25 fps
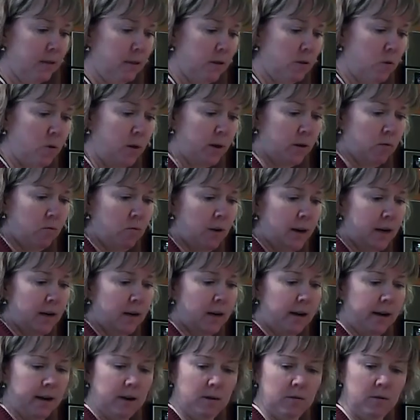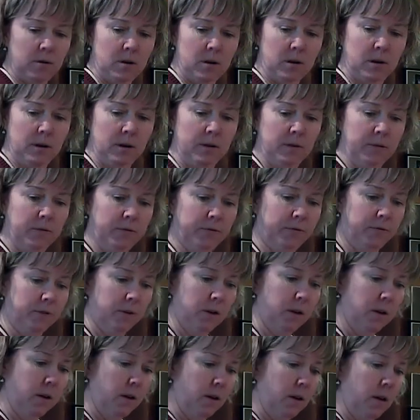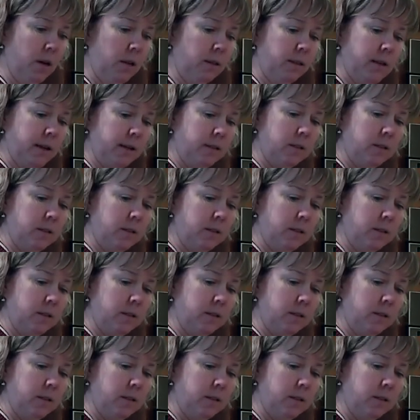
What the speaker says: a quick rundown of a lot of